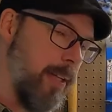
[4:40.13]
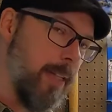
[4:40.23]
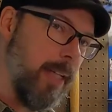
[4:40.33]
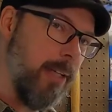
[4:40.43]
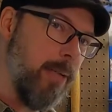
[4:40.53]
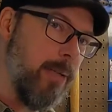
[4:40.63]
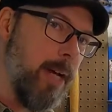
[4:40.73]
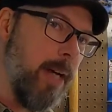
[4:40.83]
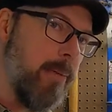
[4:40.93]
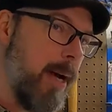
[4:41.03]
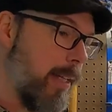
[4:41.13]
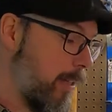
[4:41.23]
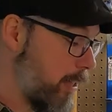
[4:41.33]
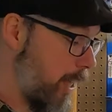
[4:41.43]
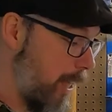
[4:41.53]
as they get towards higher
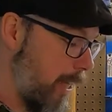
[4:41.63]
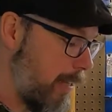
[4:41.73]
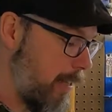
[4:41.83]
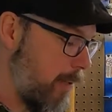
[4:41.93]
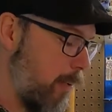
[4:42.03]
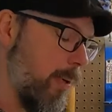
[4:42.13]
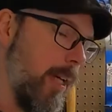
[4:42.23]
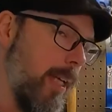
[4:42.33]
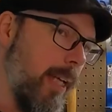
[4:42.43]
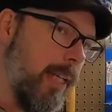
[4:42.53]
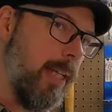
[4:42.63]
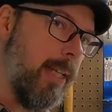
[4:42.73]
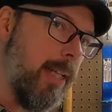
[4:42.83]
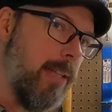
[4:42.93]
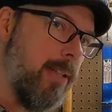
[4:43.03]
mileage, and in order to get to
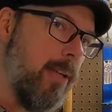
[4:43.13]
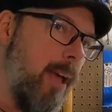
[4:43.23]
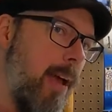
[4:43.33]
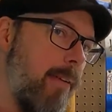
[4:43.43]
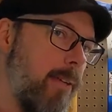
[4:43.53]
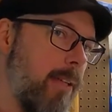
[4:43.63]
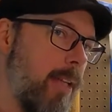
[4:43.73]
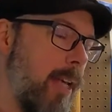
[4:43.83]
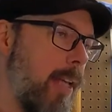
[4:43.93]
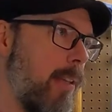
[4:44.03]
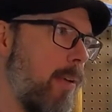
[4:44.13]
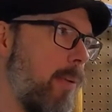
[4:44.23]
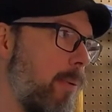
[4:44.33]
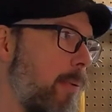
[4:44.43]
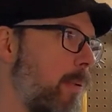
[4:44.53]
this, you have to take the
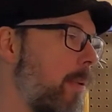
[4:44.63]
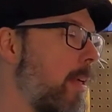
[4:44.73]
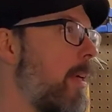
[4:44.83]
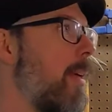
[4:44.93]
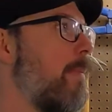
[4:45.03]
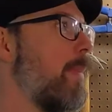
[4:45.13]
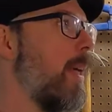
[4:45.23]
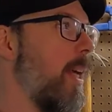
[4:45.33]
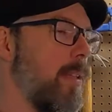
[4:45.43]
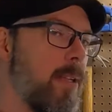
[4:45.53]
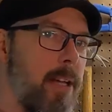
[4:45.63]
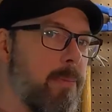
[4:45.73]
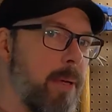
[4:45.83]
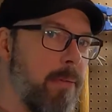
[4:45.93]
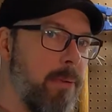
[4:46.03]
whole exhaust
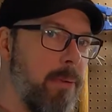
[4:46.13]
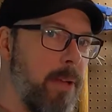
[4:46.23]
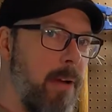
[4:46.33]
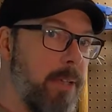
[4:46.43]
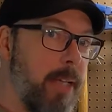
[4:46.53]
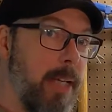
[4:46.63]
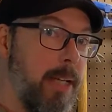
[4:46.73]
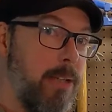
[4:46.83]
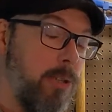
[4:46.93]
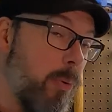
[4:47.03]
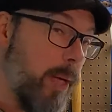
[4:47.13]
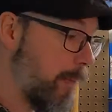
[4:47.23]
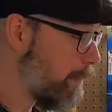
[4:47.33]
manifold off to get to it,